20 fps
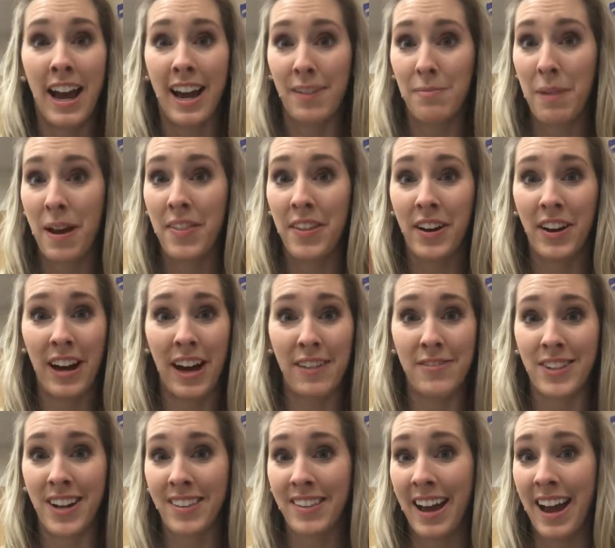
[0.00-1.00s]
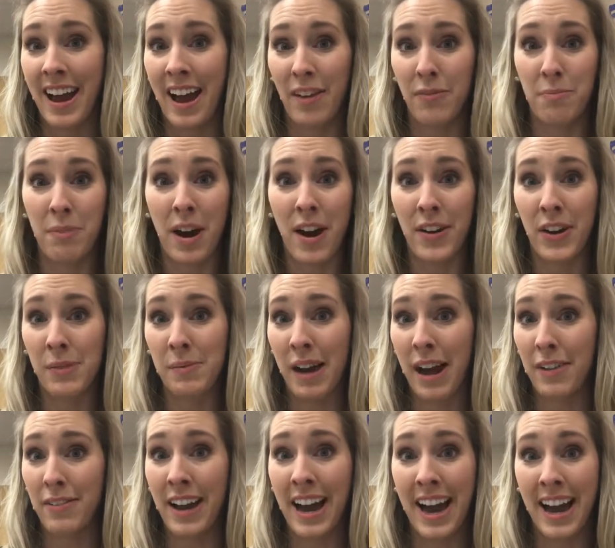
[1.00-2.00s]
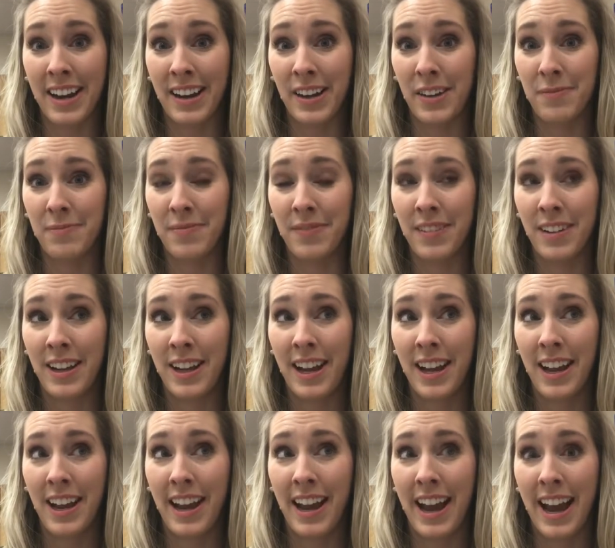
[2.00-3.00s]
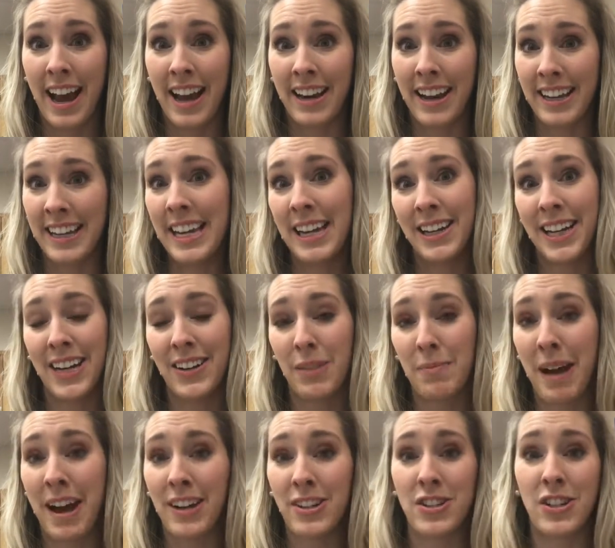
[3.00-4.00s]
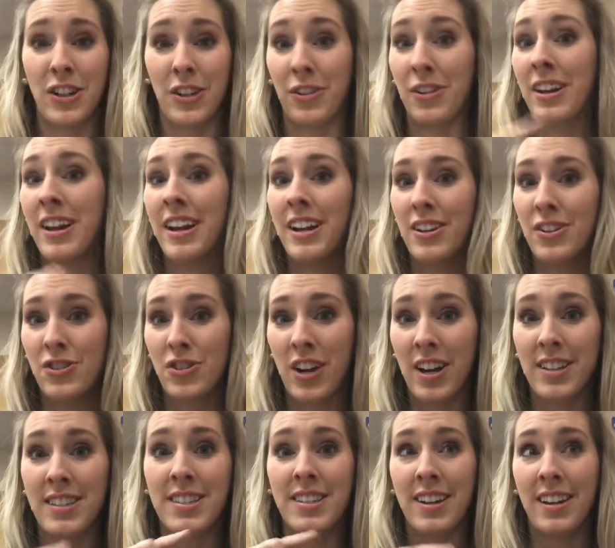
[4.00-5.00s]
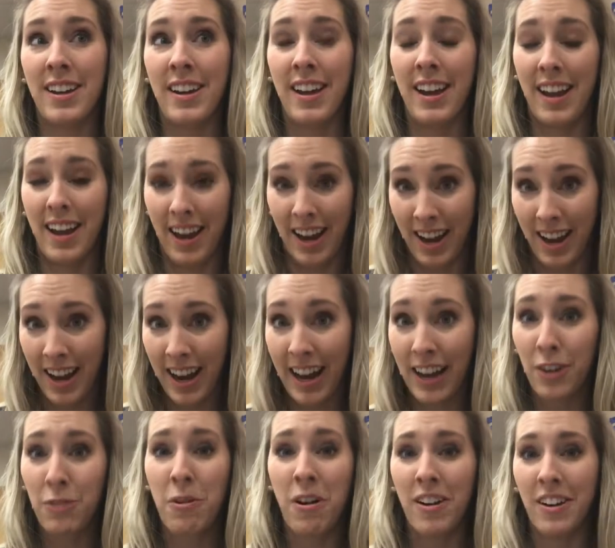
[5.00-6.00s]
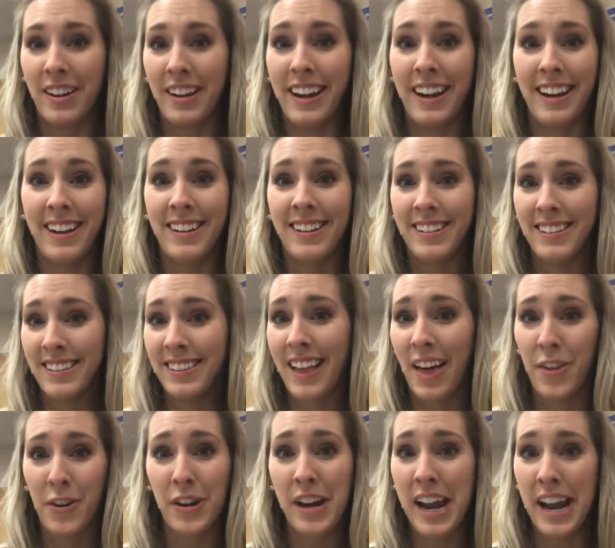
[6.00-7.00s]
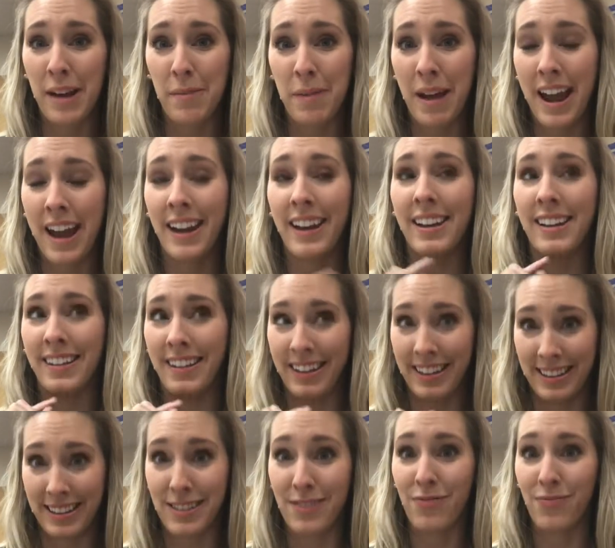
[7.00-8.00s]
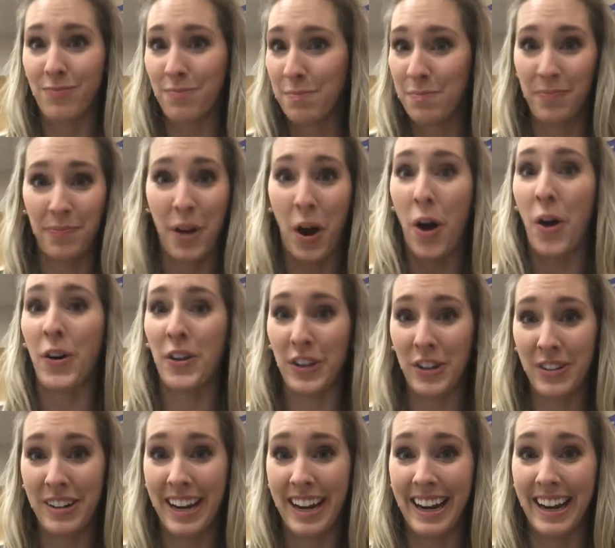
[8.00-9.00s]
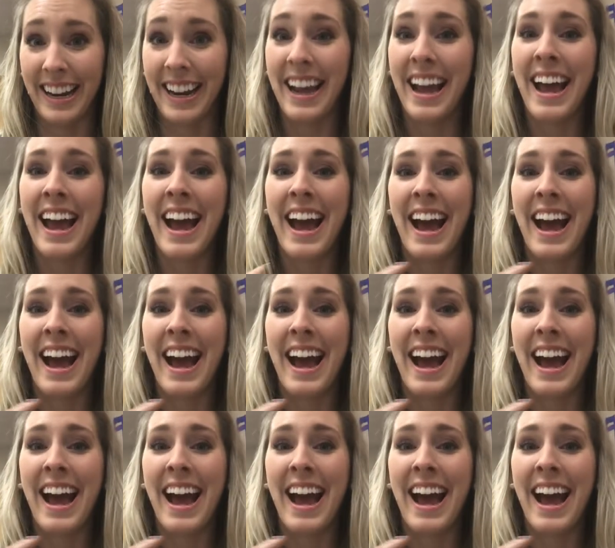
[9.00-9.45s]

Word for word: I've been there, I've done that, I've bought them, I've had them, and I keep coming back to just a high quality leather handbag is all you need.